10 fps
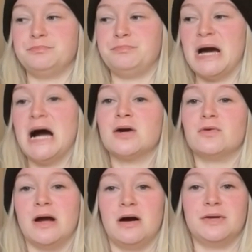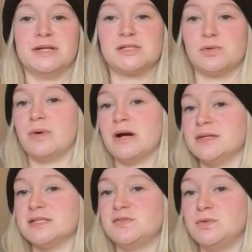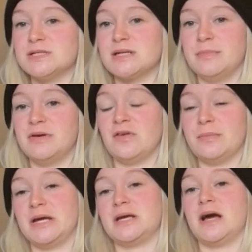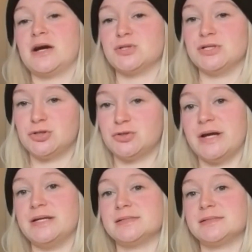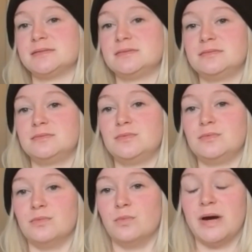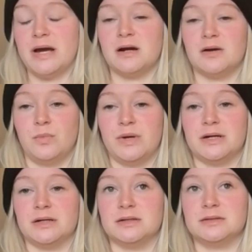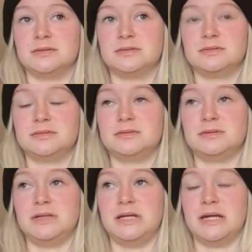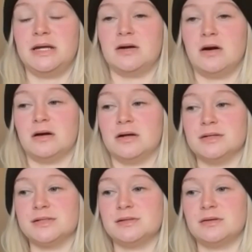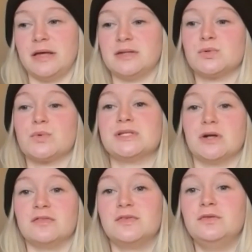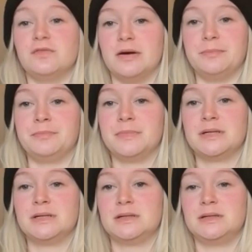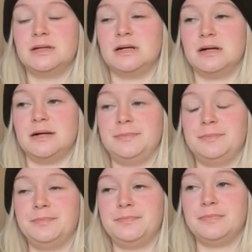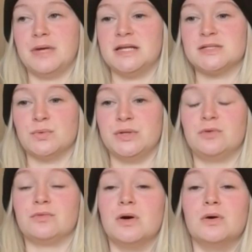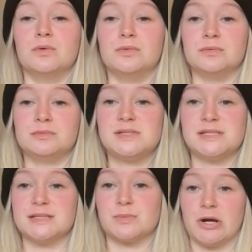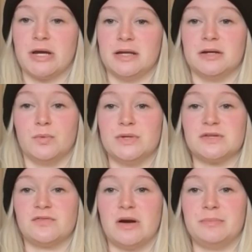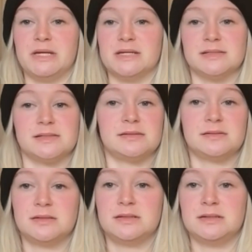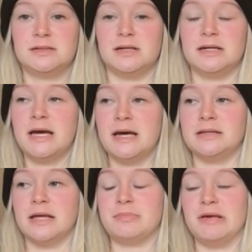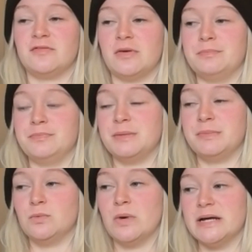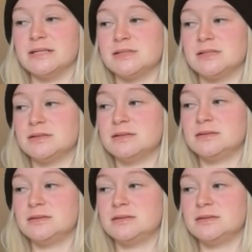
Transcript: background as to where this food is coming from, and it can actually trace where we're getting our, like, sourcing our food from. And it's only grown since working at an oyster farm, because again, like being from the Midwest,